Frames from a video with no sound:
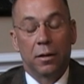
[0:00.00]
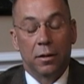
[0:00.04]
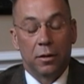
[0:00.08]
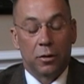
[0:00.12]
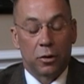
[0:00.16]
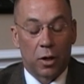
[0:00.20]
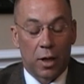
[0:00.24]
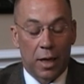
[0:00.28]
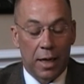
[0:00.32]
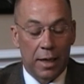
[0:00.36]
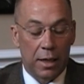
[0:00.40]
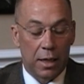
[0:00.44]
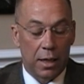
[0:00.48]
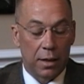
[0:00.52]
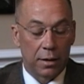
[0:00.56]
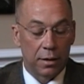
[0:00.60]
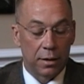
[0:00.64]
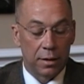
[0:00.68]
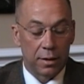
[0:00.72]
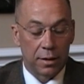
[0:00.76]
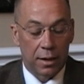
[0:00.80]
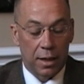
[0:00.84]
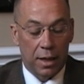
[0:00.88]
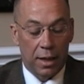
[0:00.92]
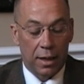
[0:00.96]
try not
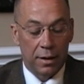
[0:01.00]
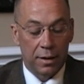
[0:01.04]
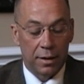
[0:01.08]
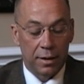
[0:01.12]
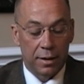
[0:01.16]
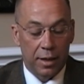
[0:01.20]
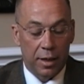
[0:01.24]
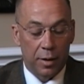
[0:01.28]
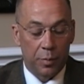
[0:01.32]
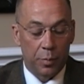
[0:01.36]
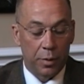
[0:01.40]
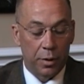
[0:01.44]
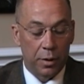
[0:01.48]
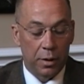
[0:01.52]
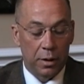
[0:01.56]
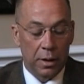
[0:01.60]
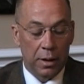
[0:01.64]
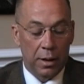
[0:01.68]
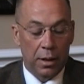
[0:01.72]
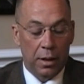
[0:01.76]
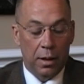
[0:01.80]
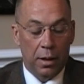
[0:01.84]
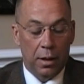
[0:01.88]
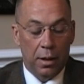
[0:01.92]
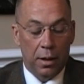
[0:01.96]
to sidestep it.
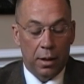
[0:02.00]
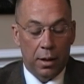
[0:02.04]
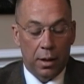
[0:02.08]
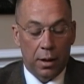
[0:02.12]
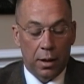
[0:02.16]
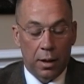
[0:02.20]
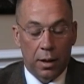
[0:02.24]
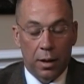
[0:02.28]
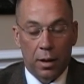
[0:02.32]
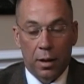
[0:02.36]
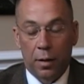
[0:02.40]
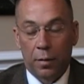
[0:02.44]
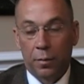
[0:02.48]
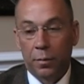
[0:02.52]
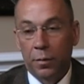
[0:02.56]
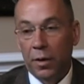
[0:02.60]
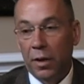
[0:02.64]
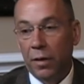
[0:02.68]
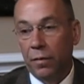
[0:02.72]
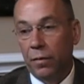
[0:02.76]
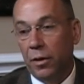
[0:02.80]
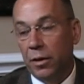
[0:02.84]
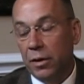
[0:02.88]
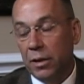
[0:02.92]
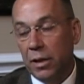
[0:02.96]

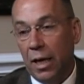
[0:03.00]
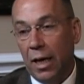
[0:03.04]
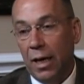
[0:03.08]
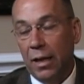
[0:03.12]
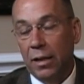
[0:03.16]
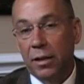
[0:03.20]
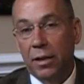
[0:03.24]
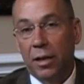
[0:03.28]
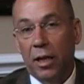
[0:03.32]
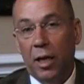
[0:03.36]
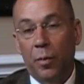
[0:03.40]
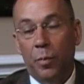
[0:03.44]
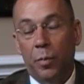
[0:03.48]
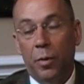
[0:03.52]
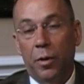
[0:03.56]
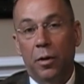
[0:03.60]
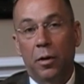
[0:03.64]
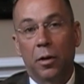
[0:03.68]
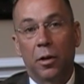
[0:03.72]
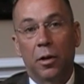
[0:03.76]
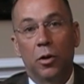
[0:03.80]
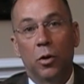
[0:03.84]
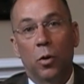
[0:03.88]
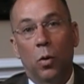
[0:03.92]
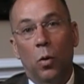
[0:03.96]
If you sidestep it
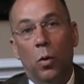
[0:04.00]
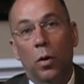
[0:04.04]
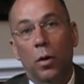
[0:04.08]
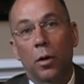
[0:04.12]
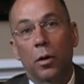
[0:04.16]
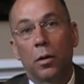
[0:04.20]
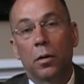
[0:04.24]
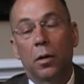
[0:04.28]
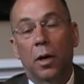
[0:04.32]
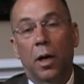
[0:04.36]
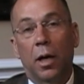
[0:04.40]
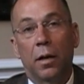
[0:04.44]
or ignore it,